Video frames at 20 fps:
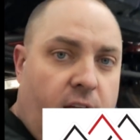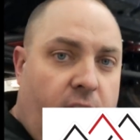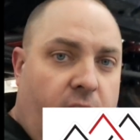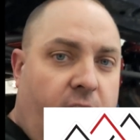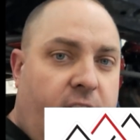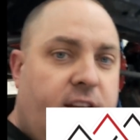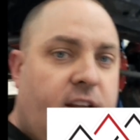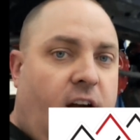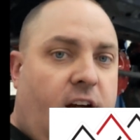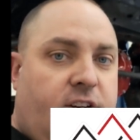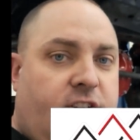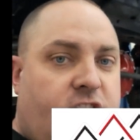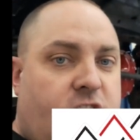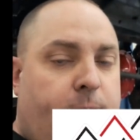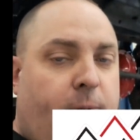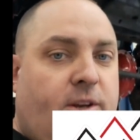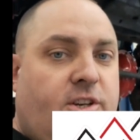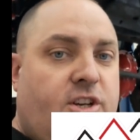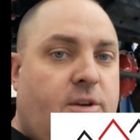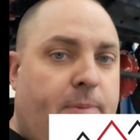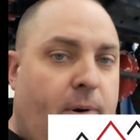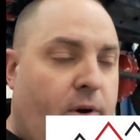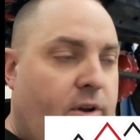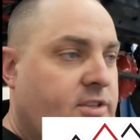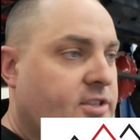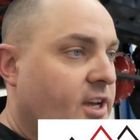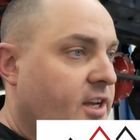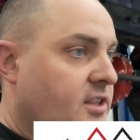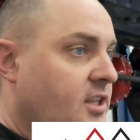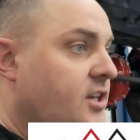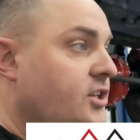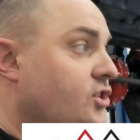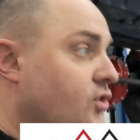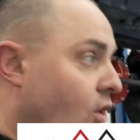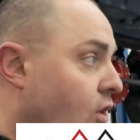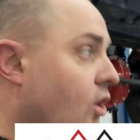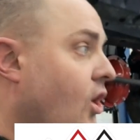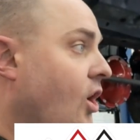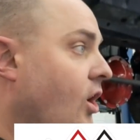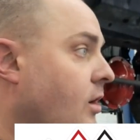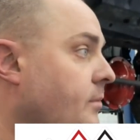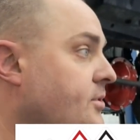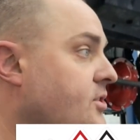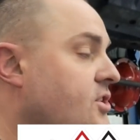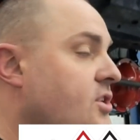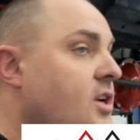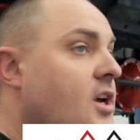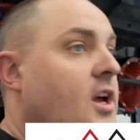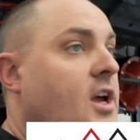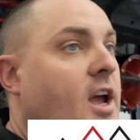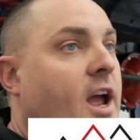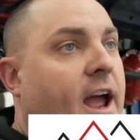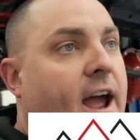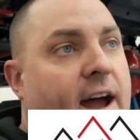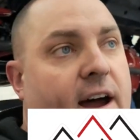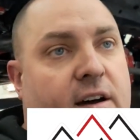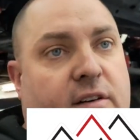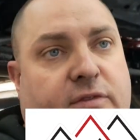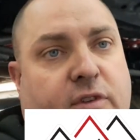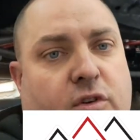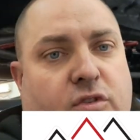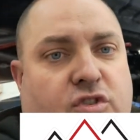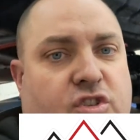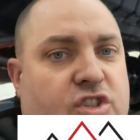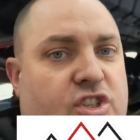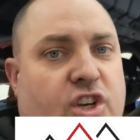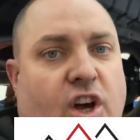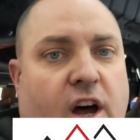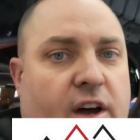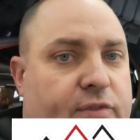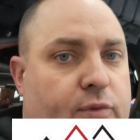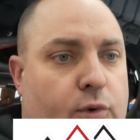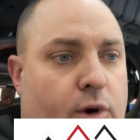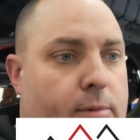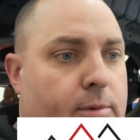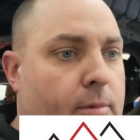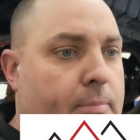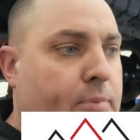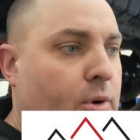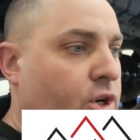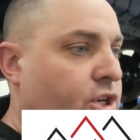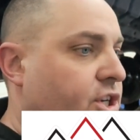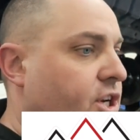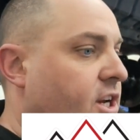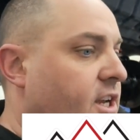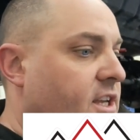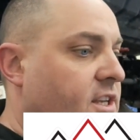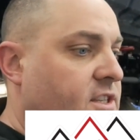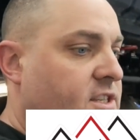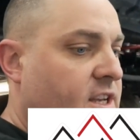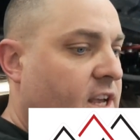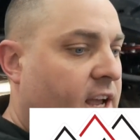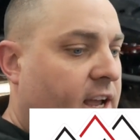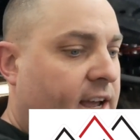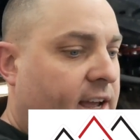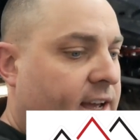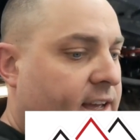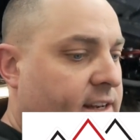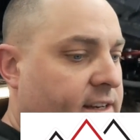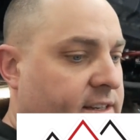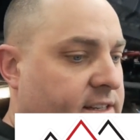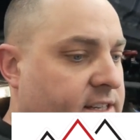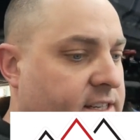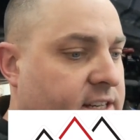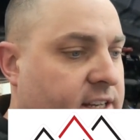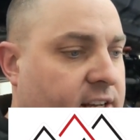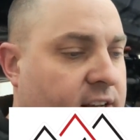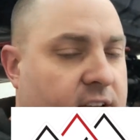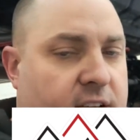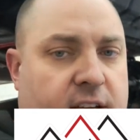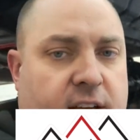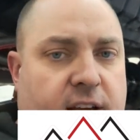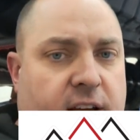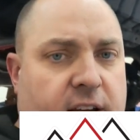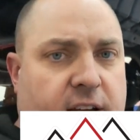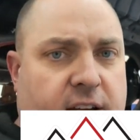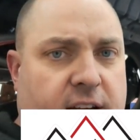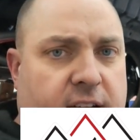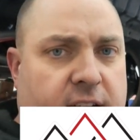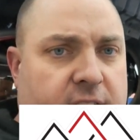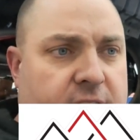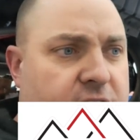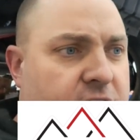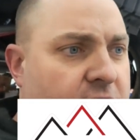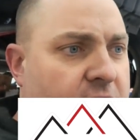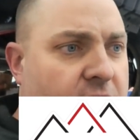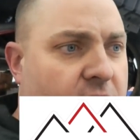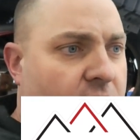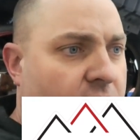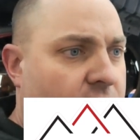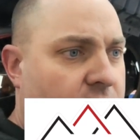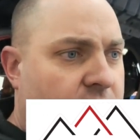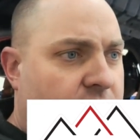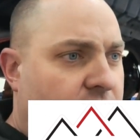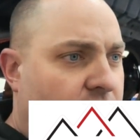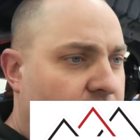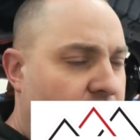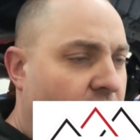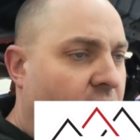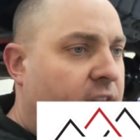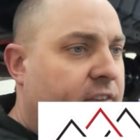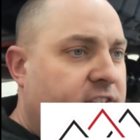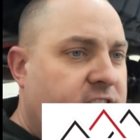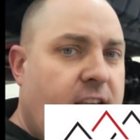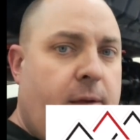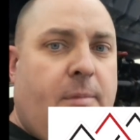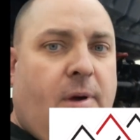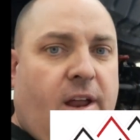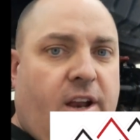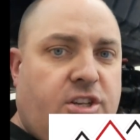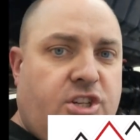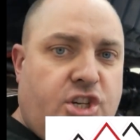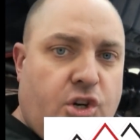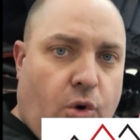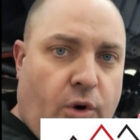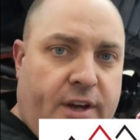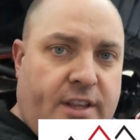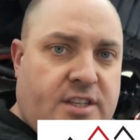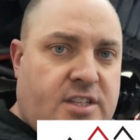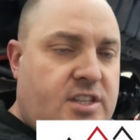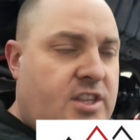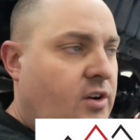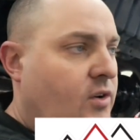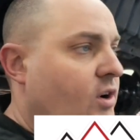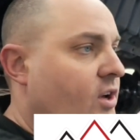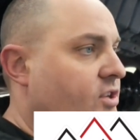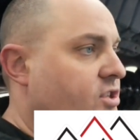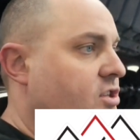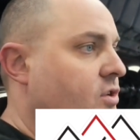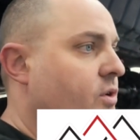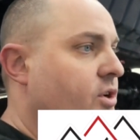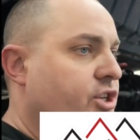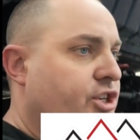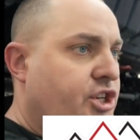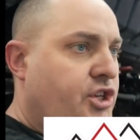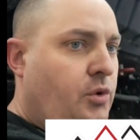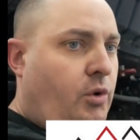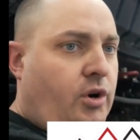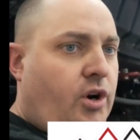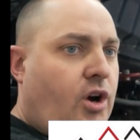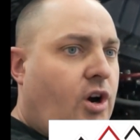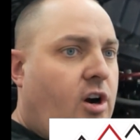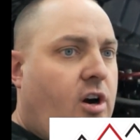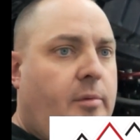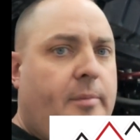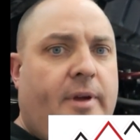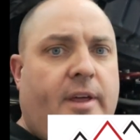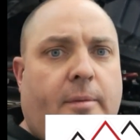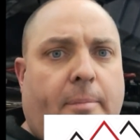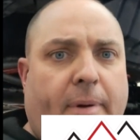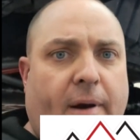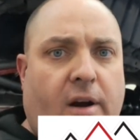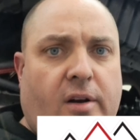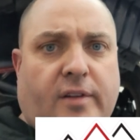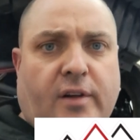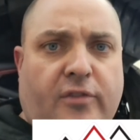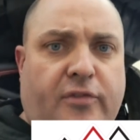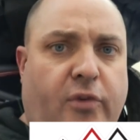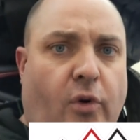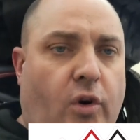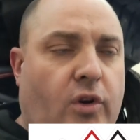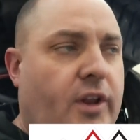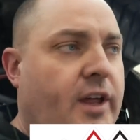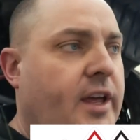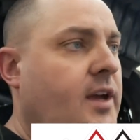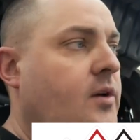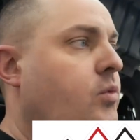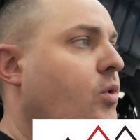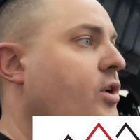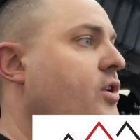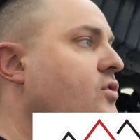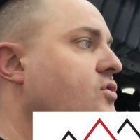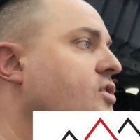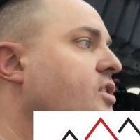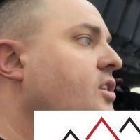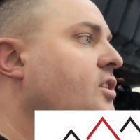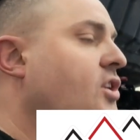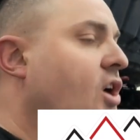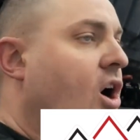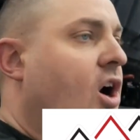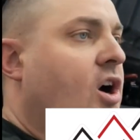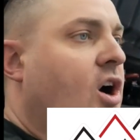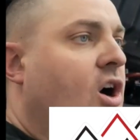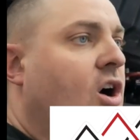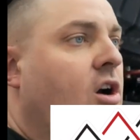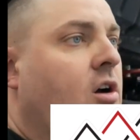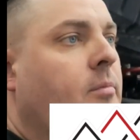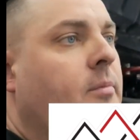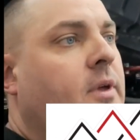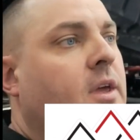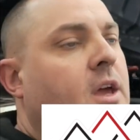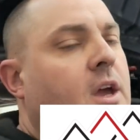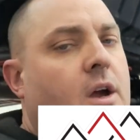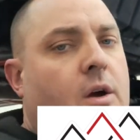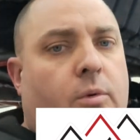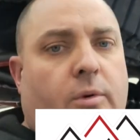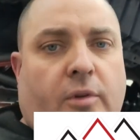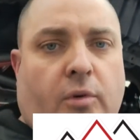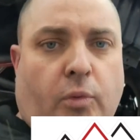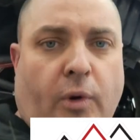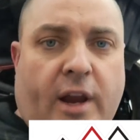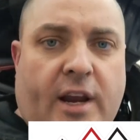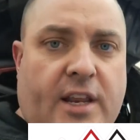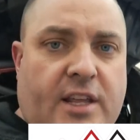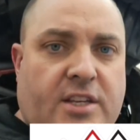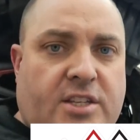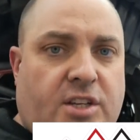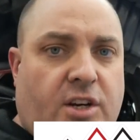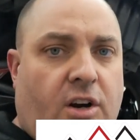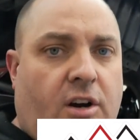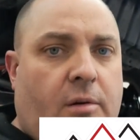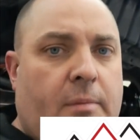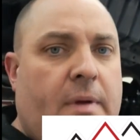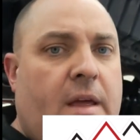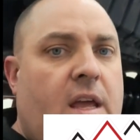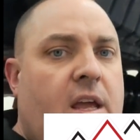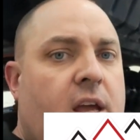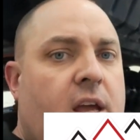and Dodge suspension components, like the control arms, have those soft rubber bushings, and uh, they are they're not the same kind of joints. They're also a short arm and a parallel four link. We're using a long arm with a radius arm.